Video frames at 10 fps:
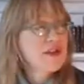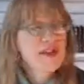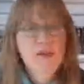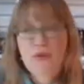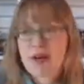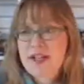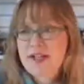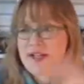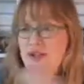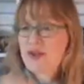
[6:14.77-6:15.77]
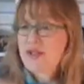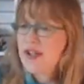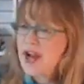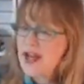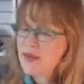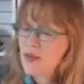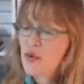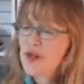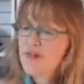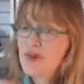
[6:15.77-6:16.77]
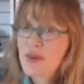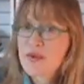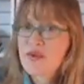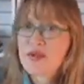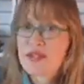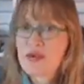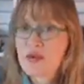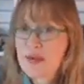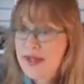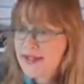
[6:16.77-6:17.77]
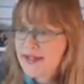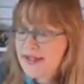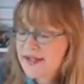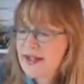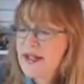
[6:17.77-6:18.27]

is compressed into a tiny point of almost zero radius.